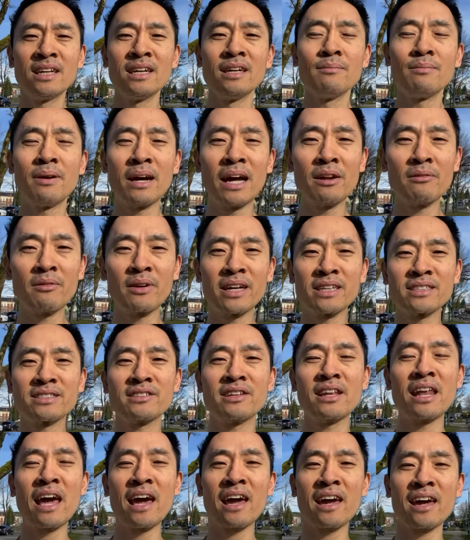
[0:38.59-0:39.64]
but anyways,
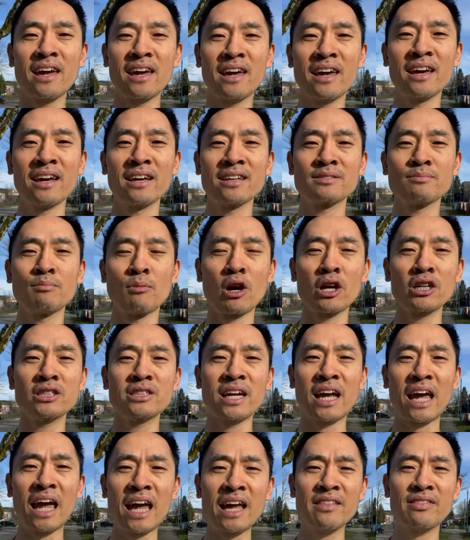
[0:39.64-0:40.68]
today is March
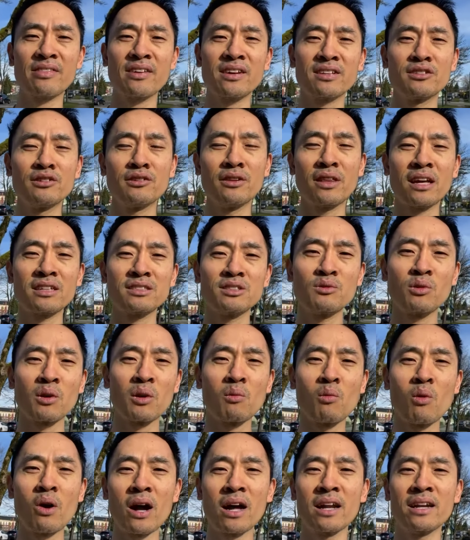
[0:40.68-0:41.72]
8th,
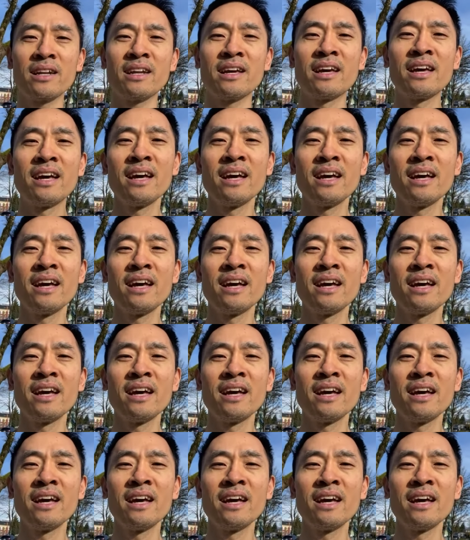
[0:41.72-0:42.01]
2021,